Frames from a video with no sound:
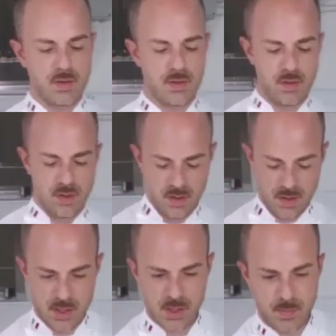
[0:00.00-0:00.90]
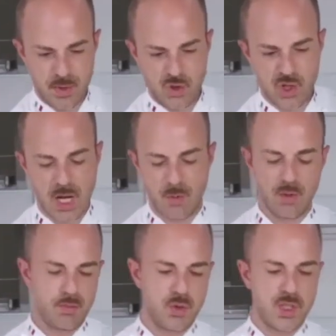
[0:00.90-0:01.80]
From here we are
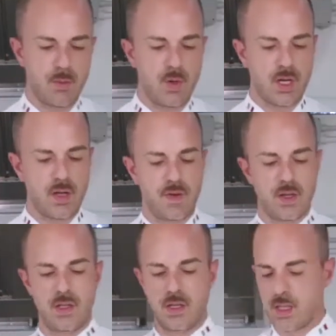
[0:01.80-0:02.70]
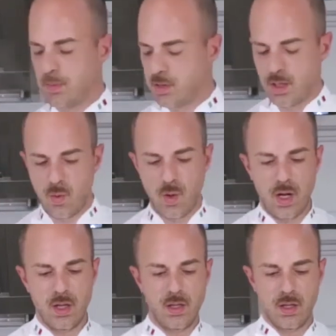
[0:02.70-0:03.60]
moving it
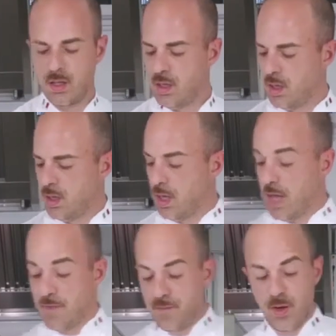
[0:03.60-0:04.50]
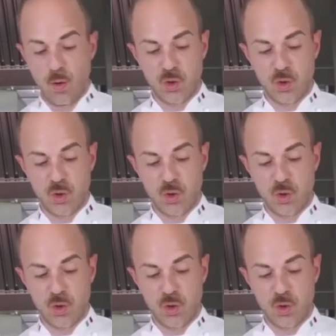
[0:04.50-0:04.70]
off the flame